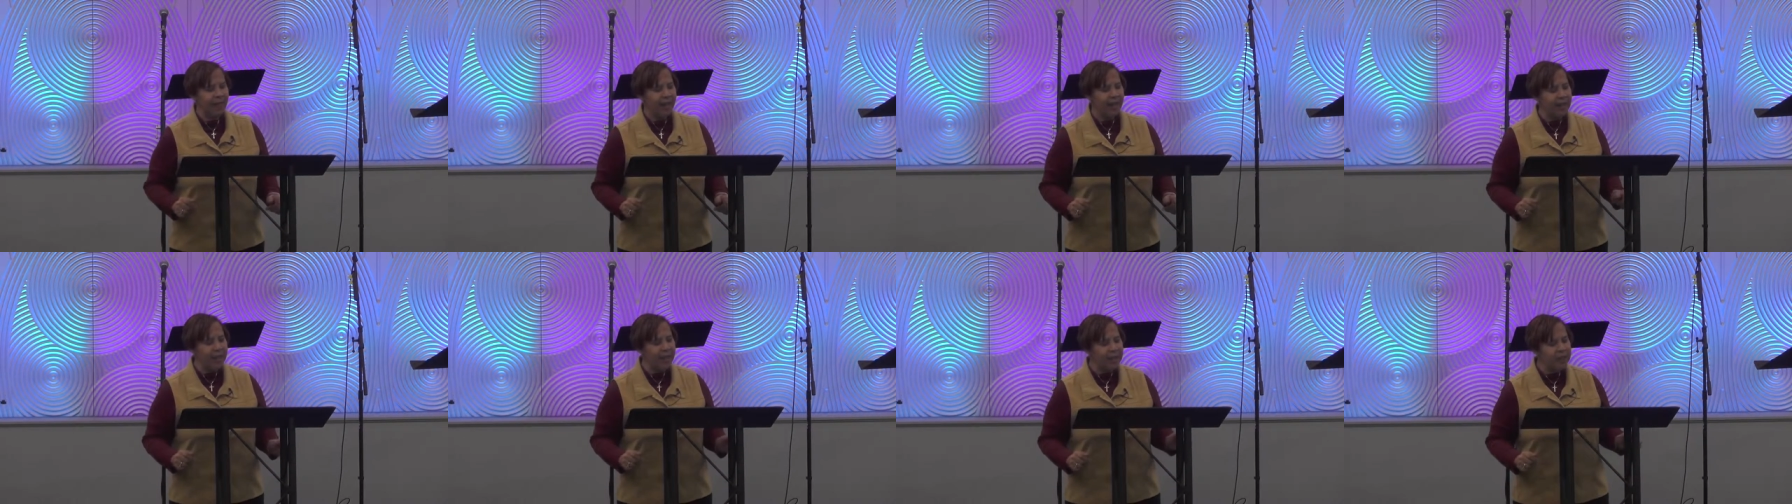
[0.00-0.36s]

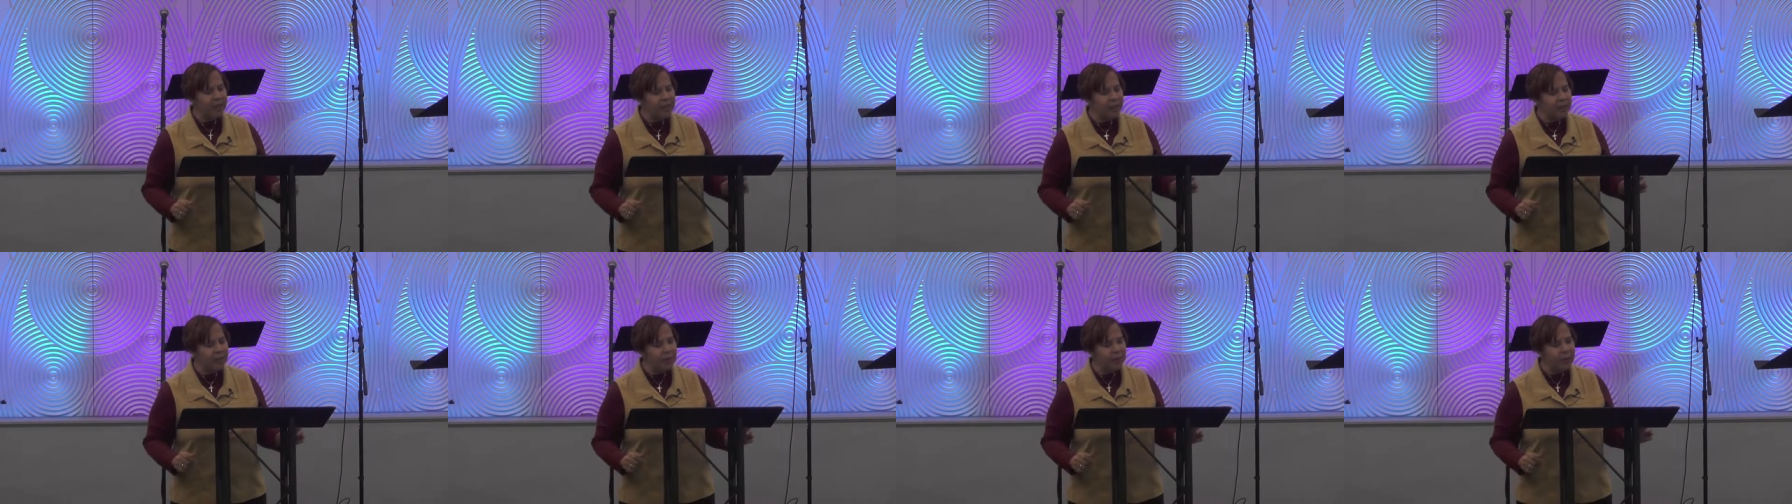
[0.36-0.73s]
And that
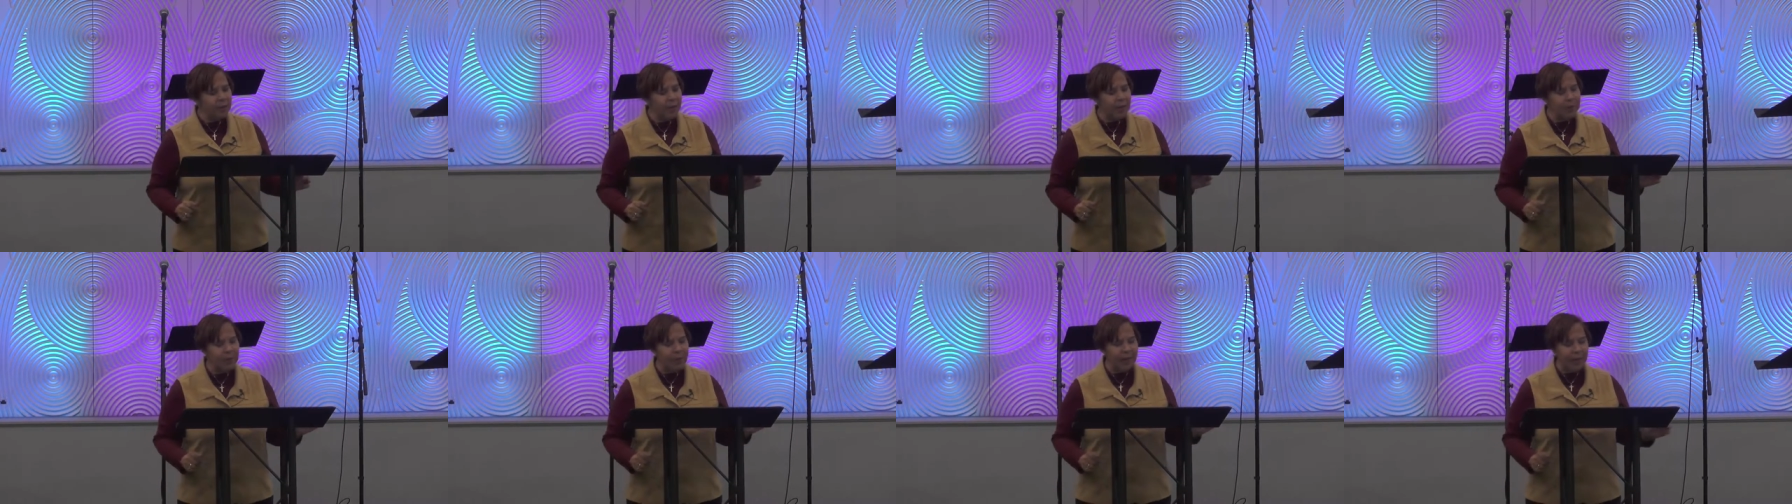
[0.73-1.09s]

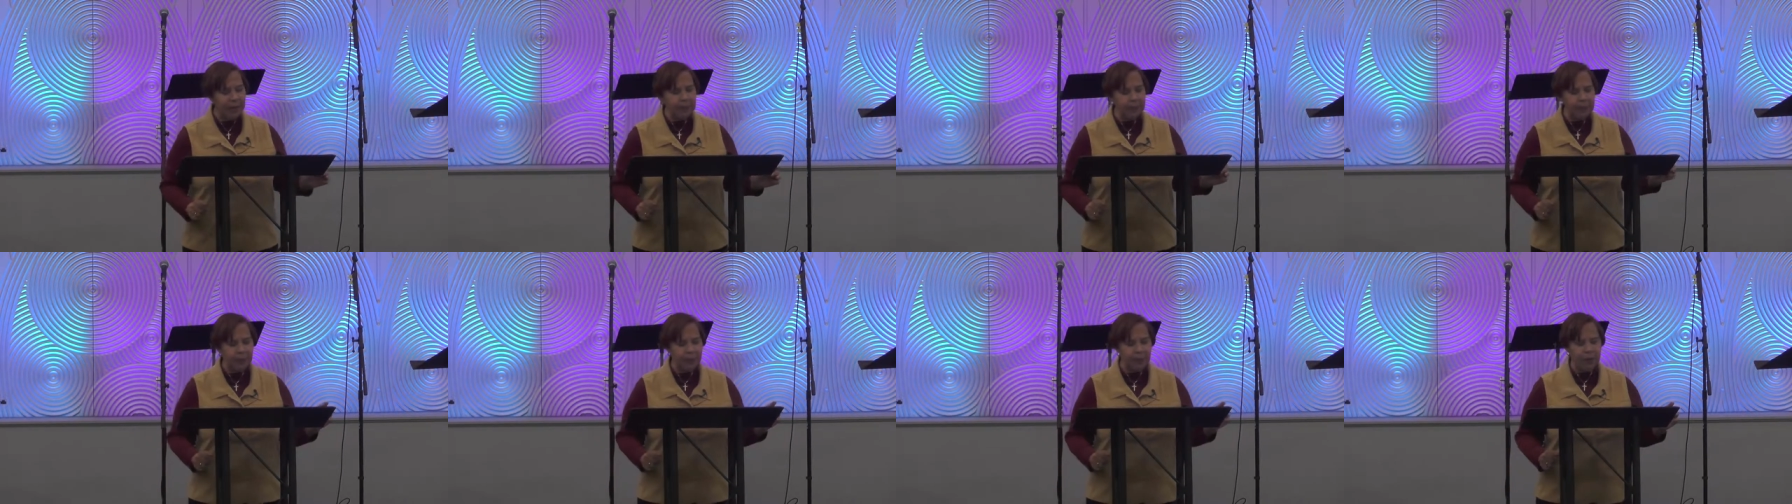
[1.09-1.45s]
you
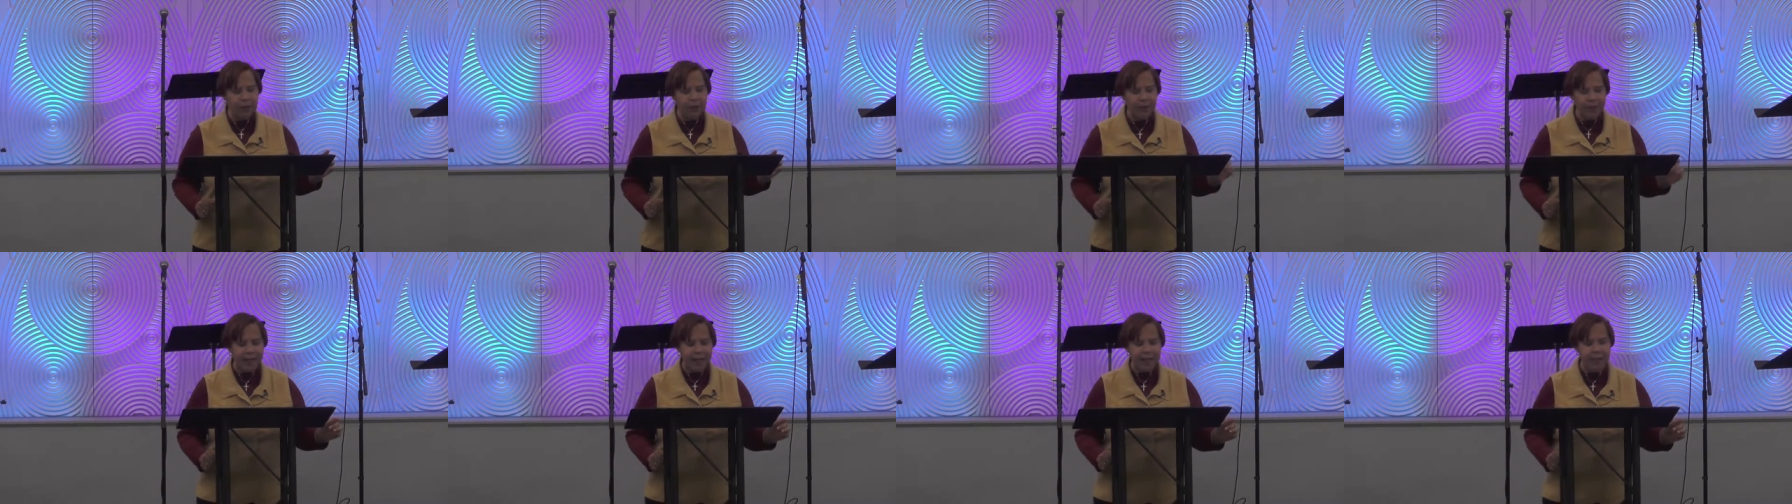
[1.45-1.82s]
may
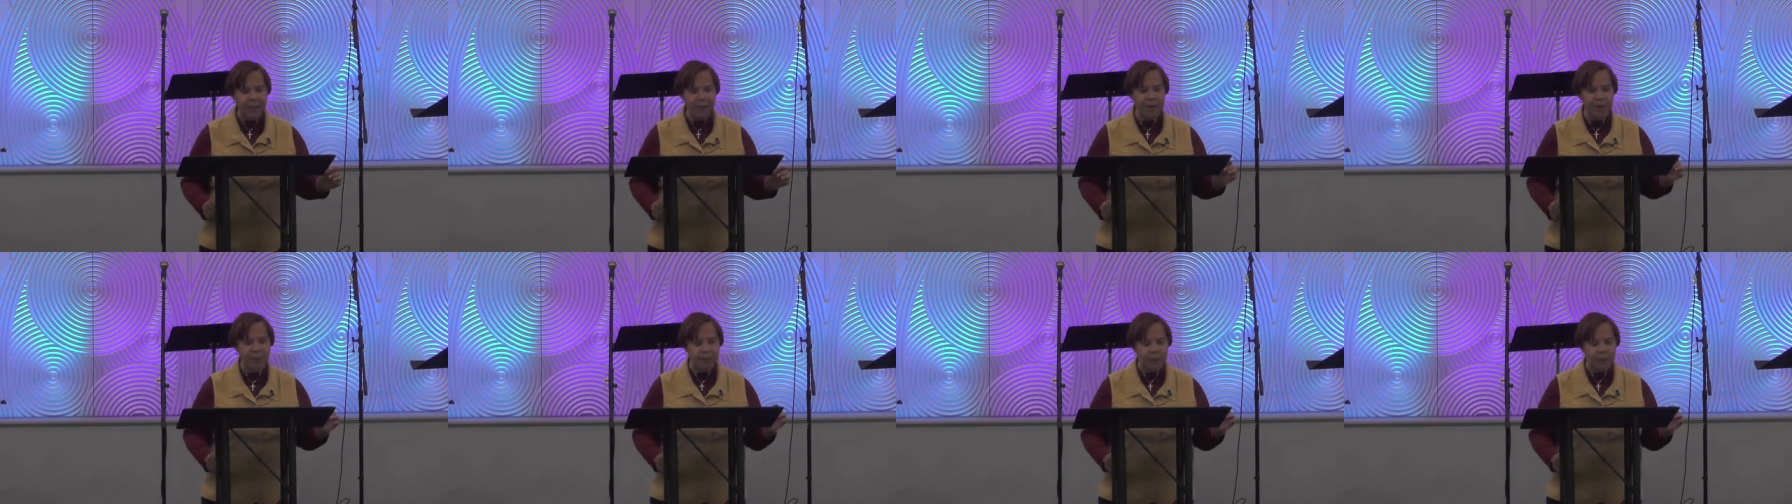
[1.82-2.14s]
proclaim the